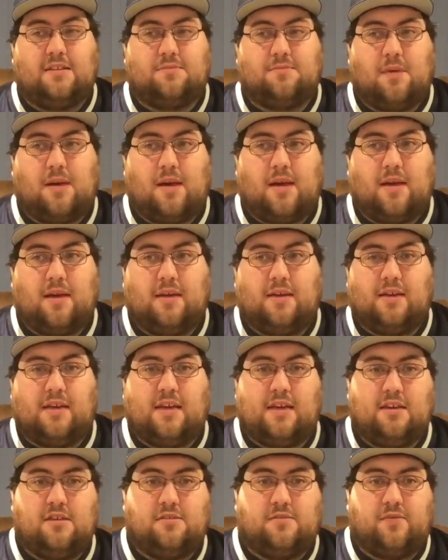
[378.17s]
my
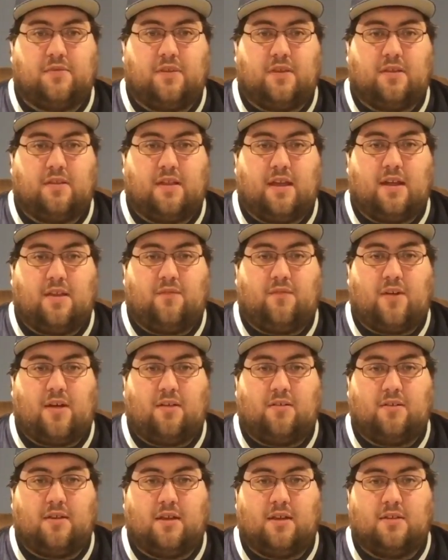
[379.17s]
keys for the Atlanta
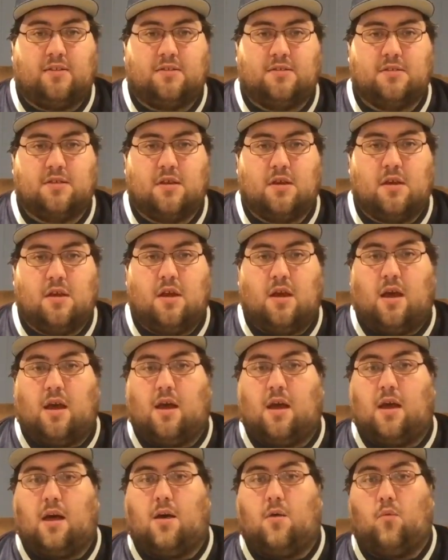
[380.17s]
Falcons.
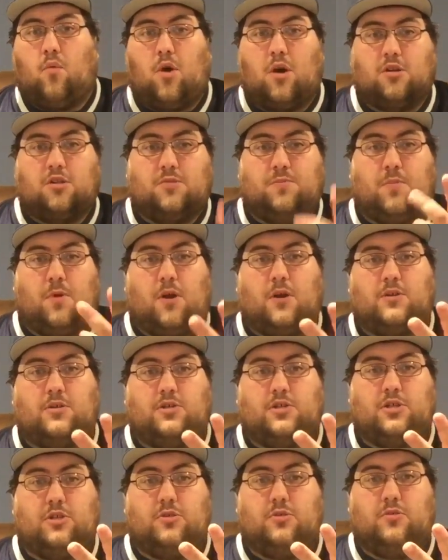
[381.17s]
Watch part
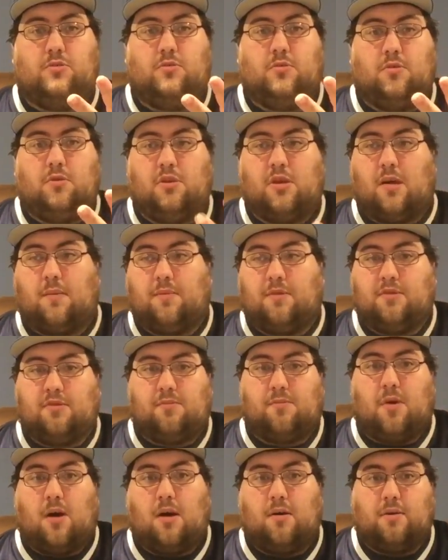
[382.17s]
2 coming
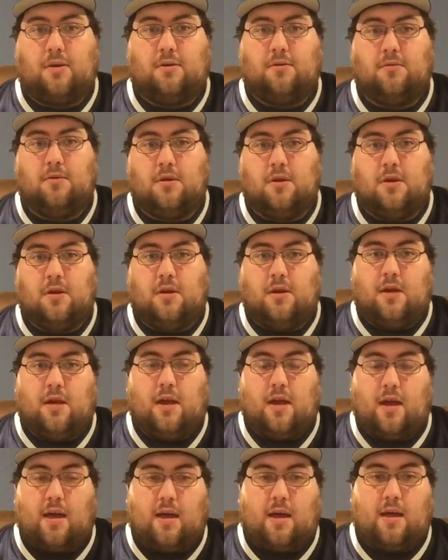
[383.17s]
tomorrow.
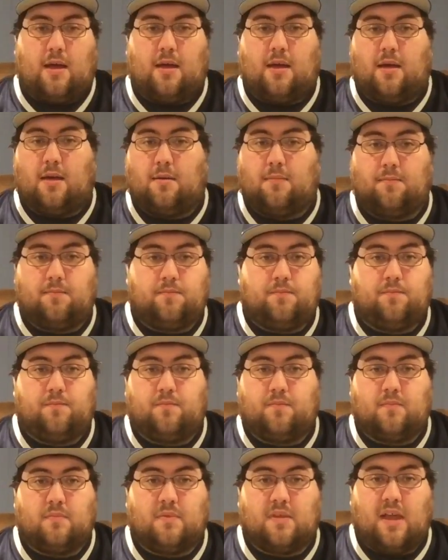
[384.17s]

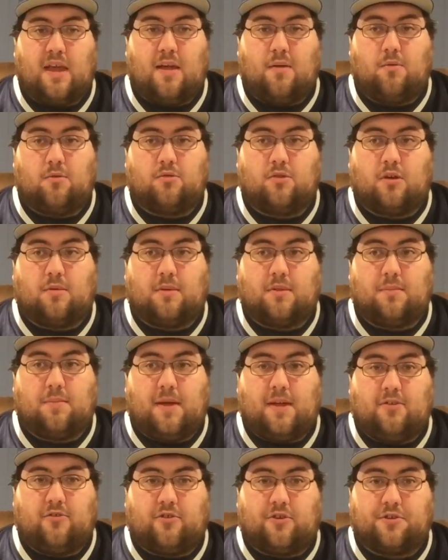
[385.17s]
We'll talk about the
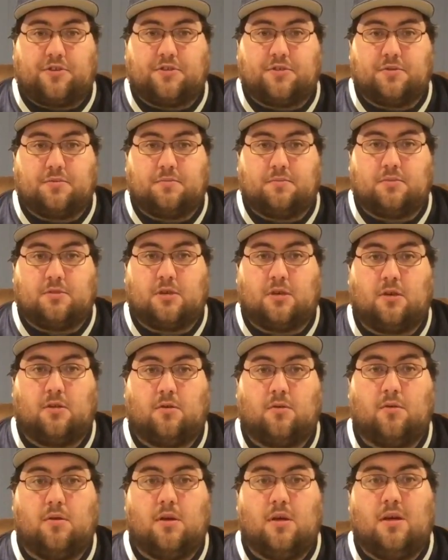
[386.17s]
Patriots.
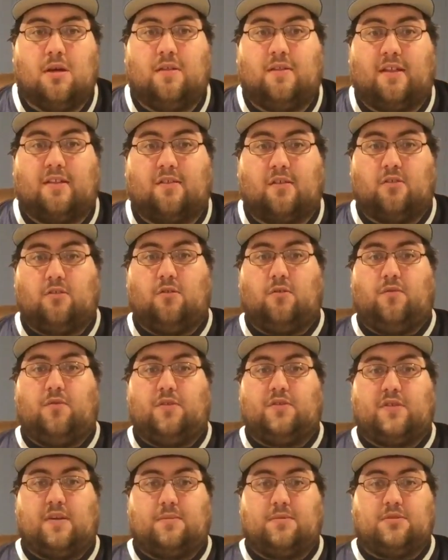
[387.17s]
So that's going to do it for
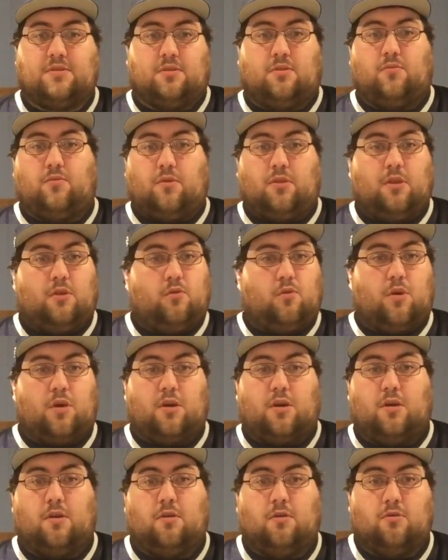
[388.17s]
this episode. Really
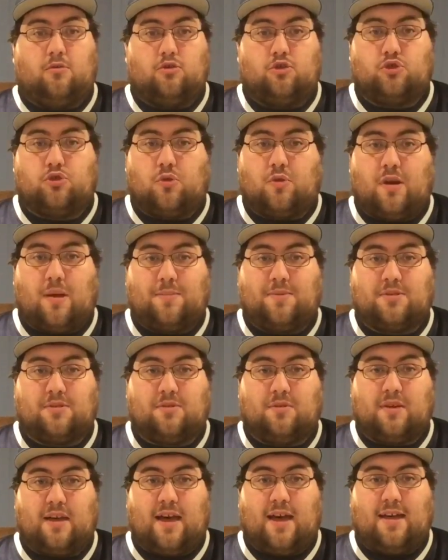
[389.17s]
quick, short
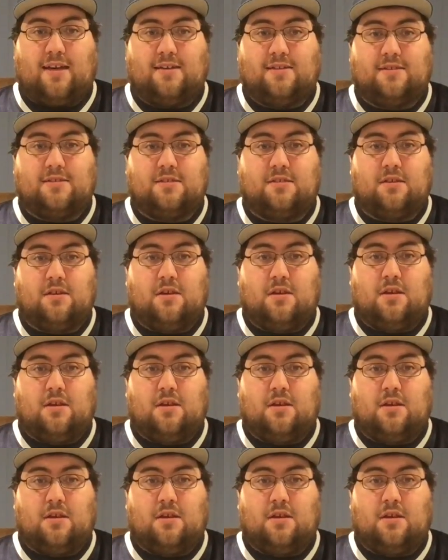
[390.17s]
episode, guys.